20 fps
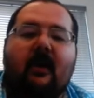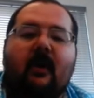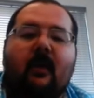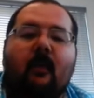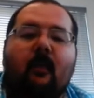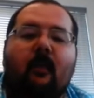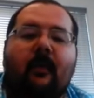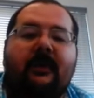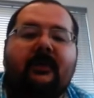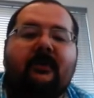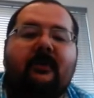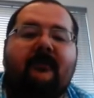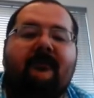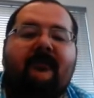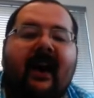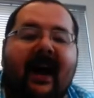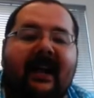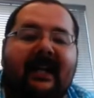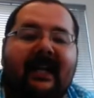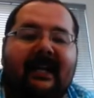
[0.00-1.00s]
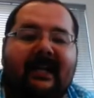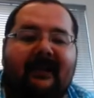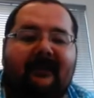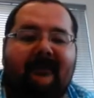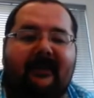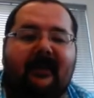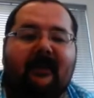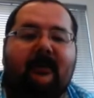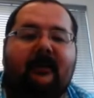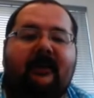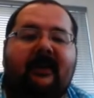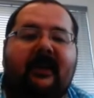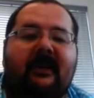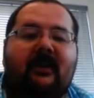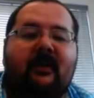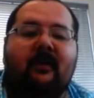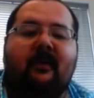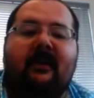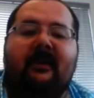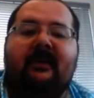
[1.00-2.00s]
When you find any vehicle that
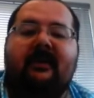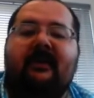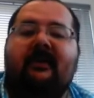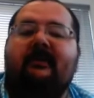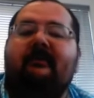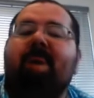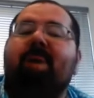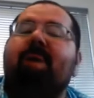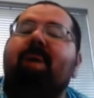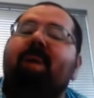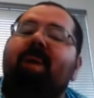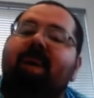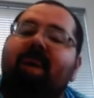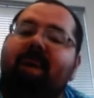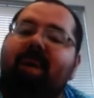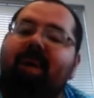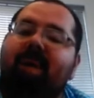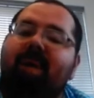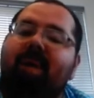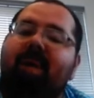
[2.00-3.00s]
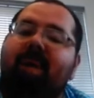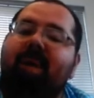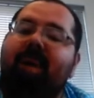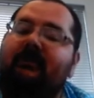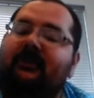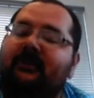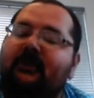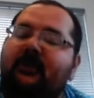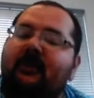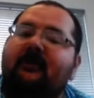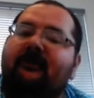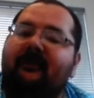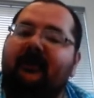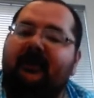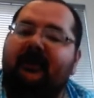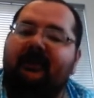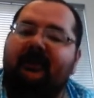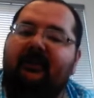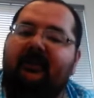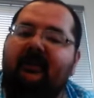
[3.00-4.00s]
you want to pursue
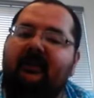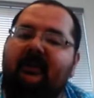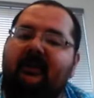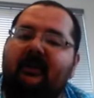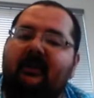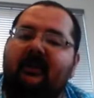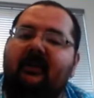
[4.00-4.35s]
further,